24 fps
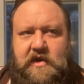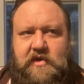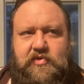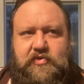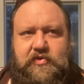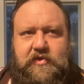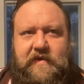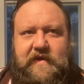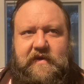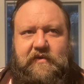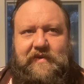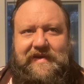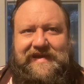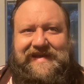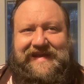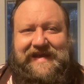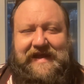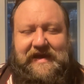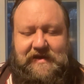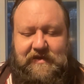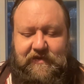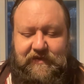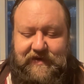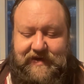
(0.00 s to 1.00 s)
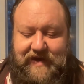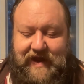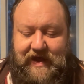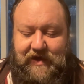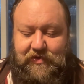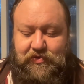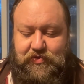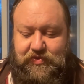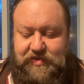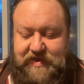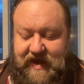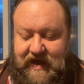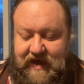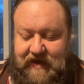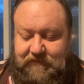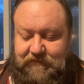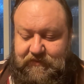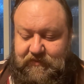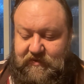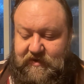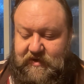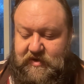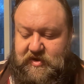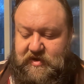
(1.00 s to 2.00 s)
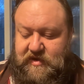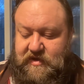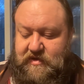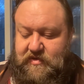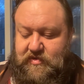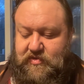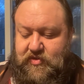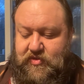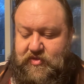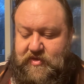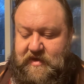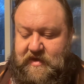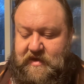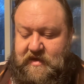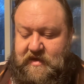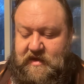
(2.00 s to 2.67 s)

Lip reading: so that we can get to the next step, which is